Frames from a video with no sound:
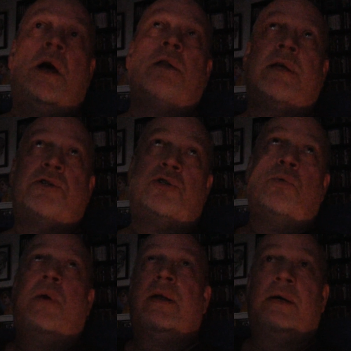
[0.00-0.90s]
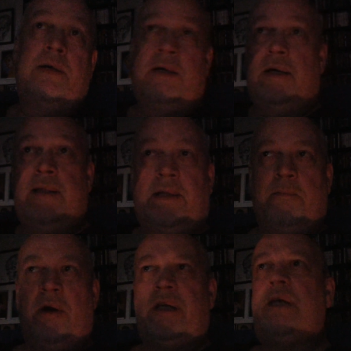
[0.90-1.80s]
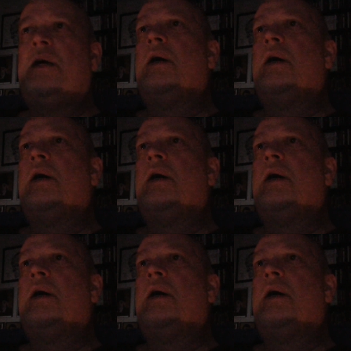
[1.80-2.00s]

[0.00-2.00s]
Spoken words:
unless you want to collect money.